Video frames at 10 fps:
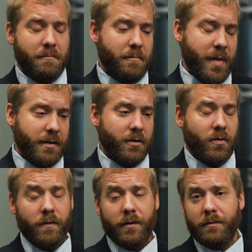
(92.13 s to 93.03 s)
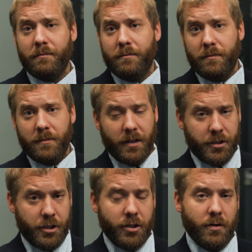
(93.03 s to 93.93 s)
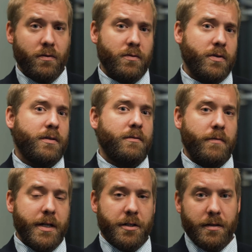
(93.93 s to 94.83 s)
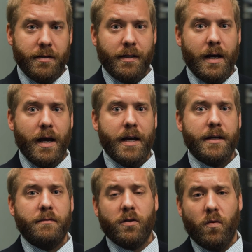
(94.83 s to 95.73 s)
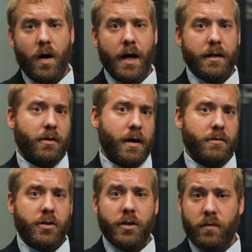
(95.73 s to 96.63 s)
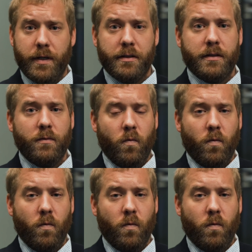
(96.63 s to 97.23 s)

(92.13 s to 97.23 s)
bend over, touch your toes, reach to the sky, squat, crouch, twist,